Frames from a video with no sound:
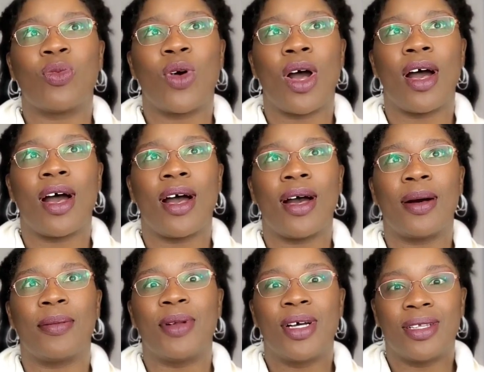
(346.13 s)

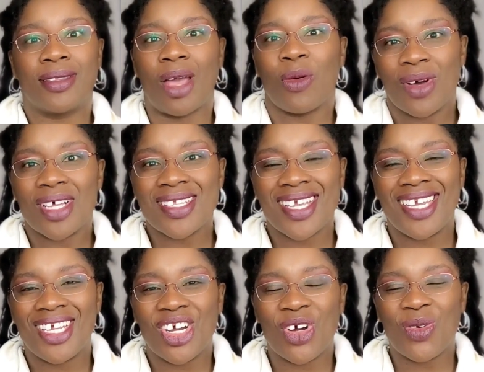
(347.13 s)
that was
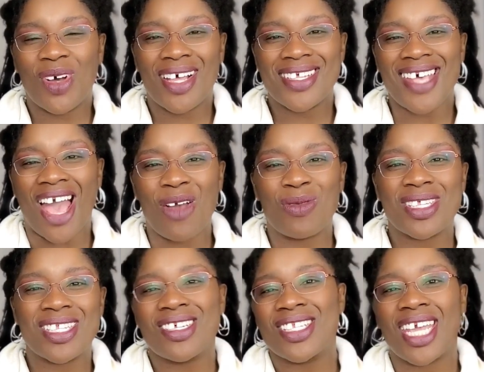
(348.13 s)
keto was I was
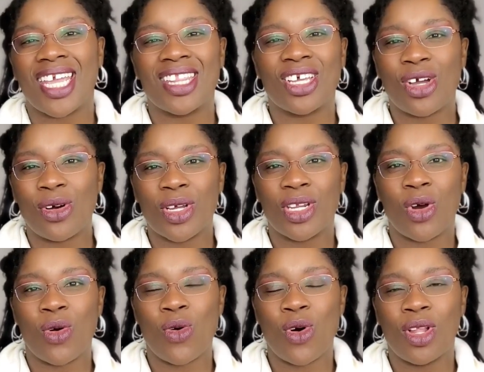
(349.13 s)
still taking the
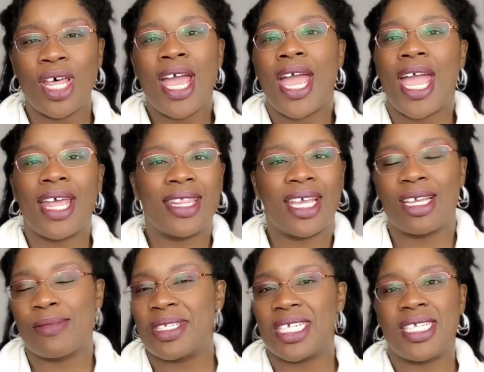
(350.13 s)
coconut oil and the
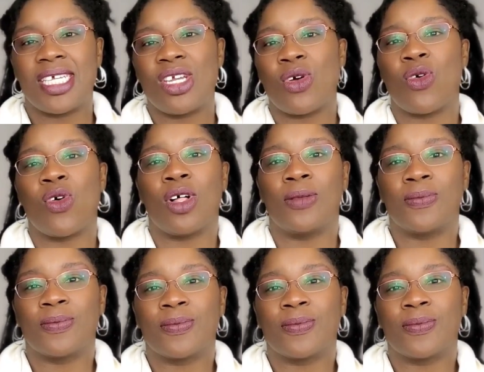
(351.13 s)
MCT oil.